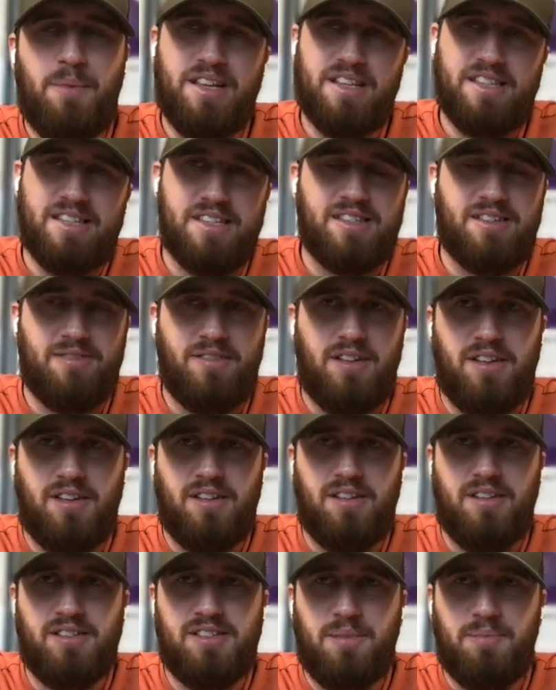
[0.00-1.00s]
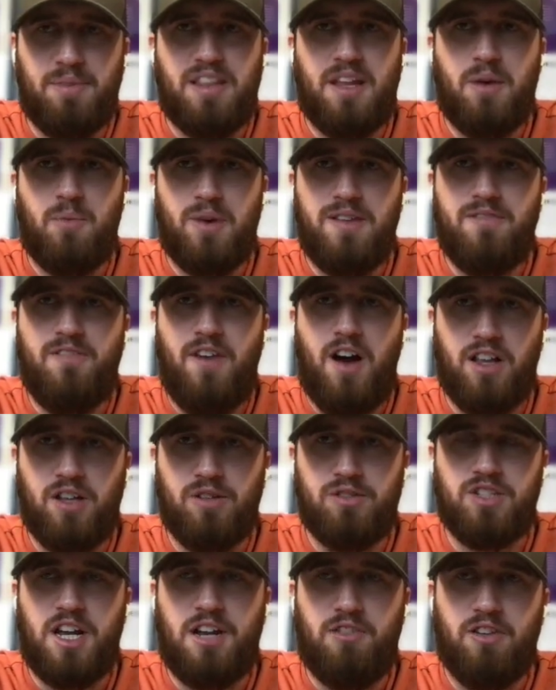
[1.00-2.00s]
and this is something that we
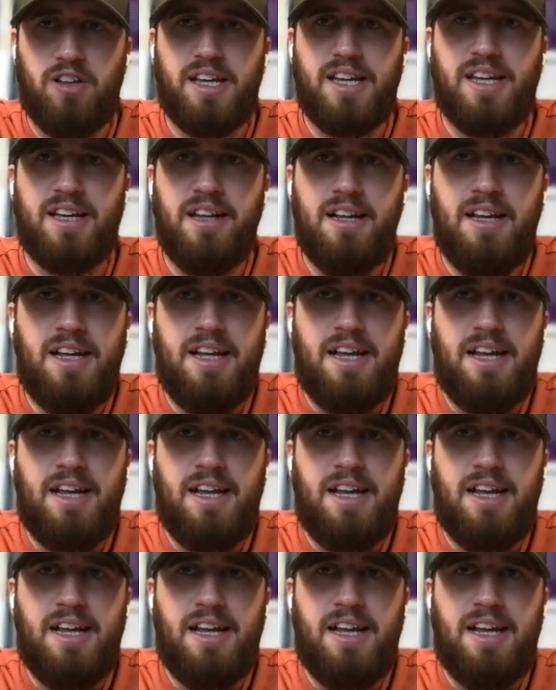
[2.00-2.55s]
follow generally,